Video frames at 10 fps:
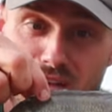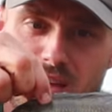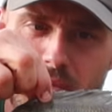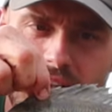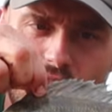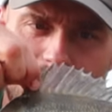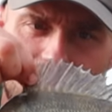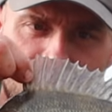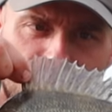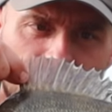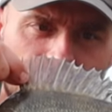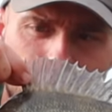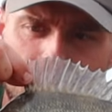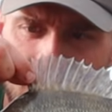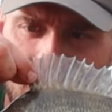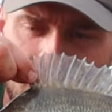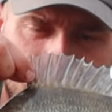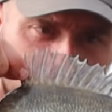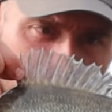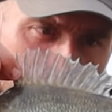Give me a little bit of a fight, but yeah,
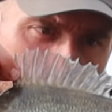like I said,